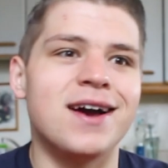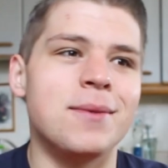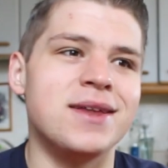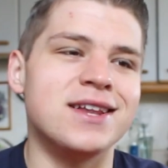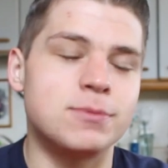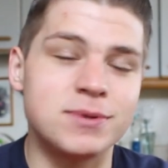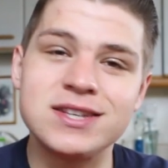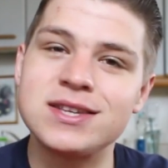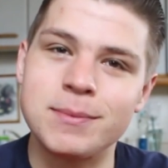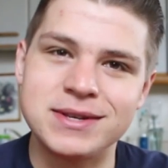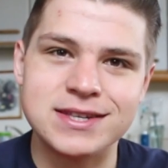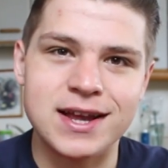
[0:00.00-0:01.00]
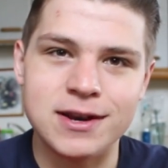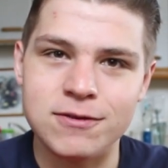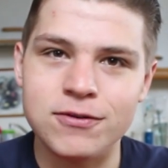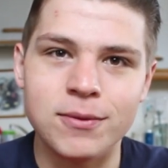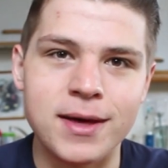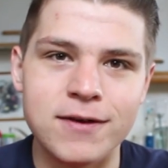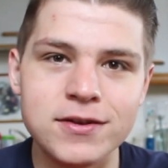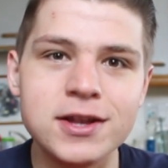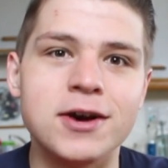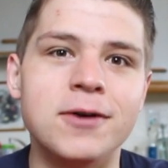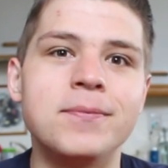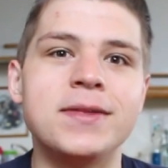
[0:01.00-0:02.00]
I mean, it's because I'm excited to film that
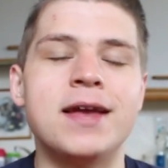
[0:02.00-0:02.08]
video.